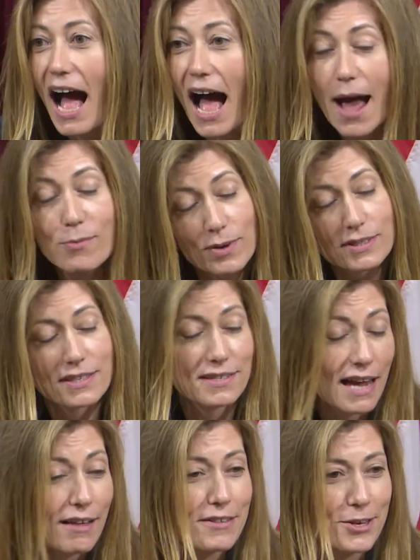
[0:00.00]
I will
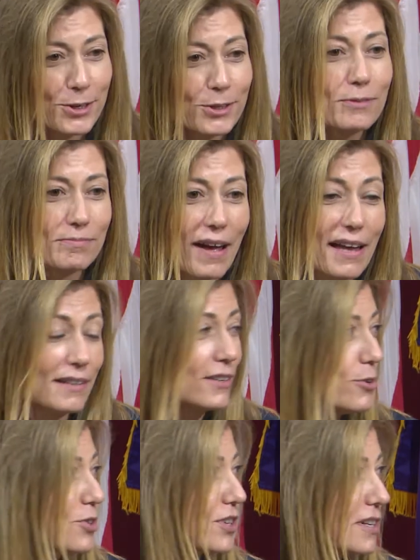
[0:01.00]
tell you,
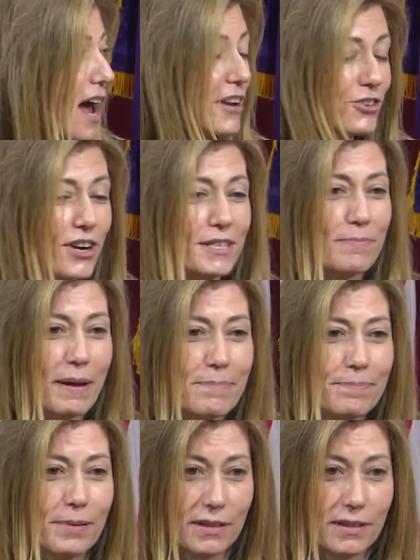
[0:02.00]
and you should not trust my